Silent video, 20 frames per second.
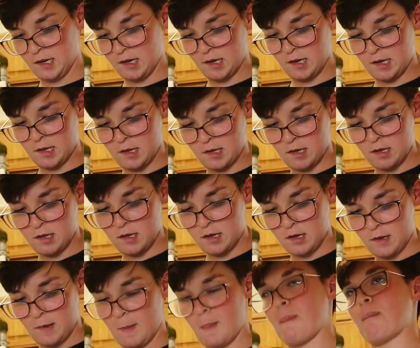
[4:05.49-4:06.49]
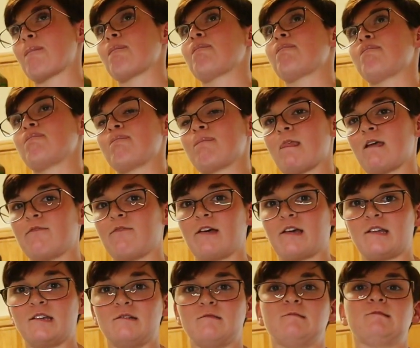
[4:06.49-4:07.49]
if I
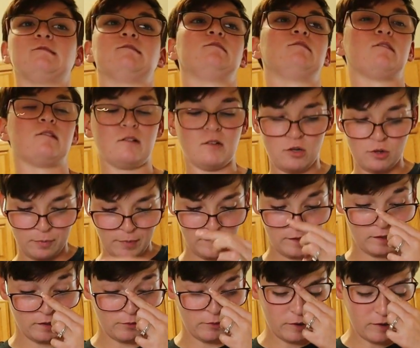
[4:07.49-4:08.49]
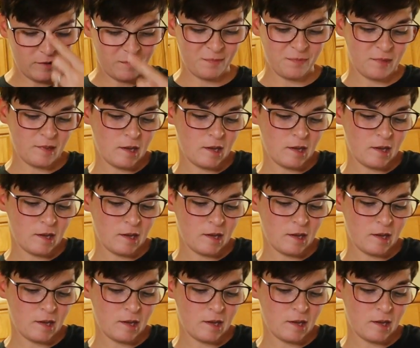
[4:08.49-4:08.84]
can open it, there we go.